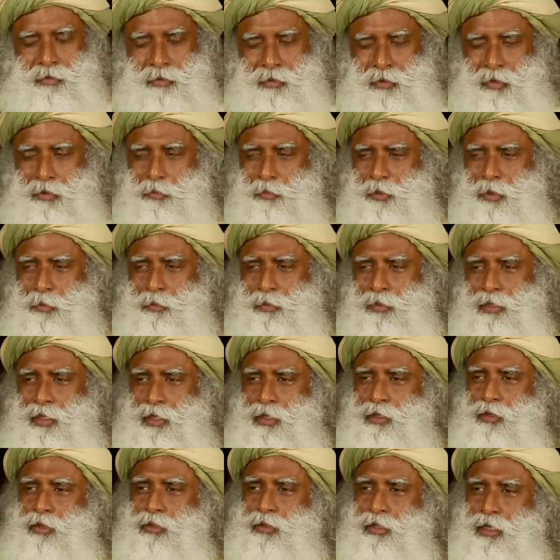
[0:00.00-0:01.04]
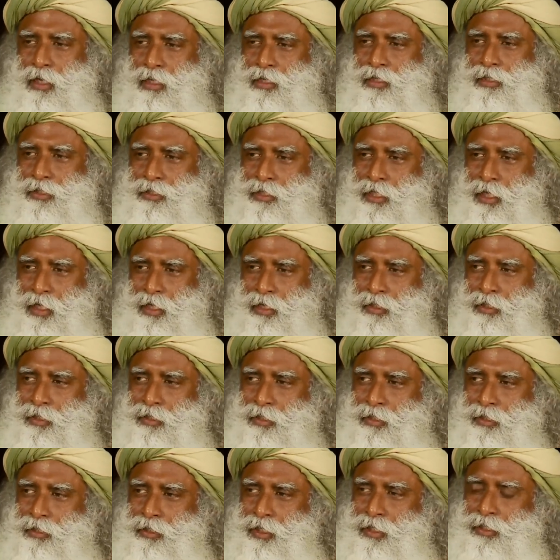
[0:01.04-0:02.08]
lot of people cannot understand
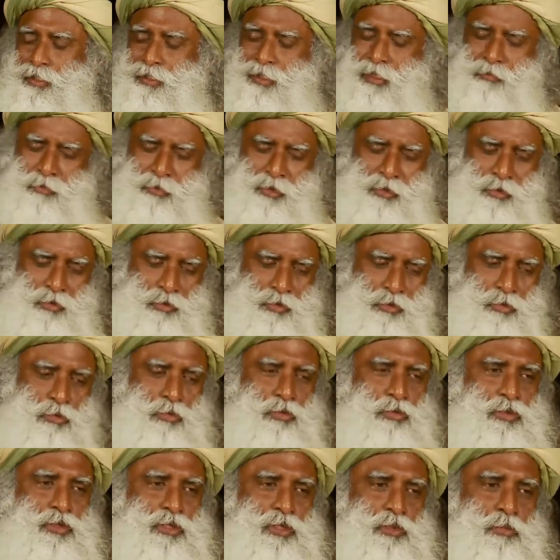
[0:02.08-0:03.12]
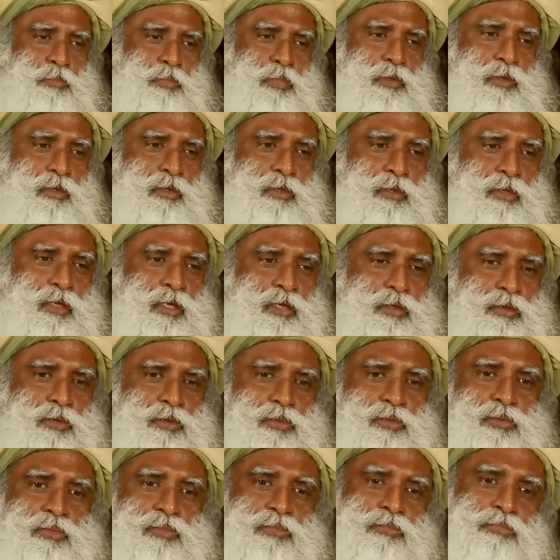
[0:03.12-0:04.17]
that something so simple can
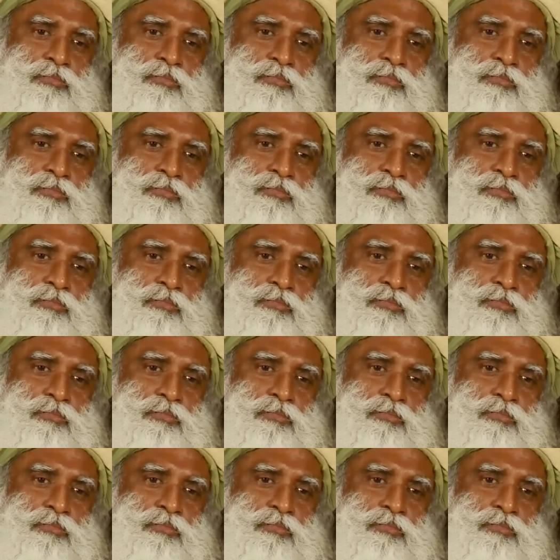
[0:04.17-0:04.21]
do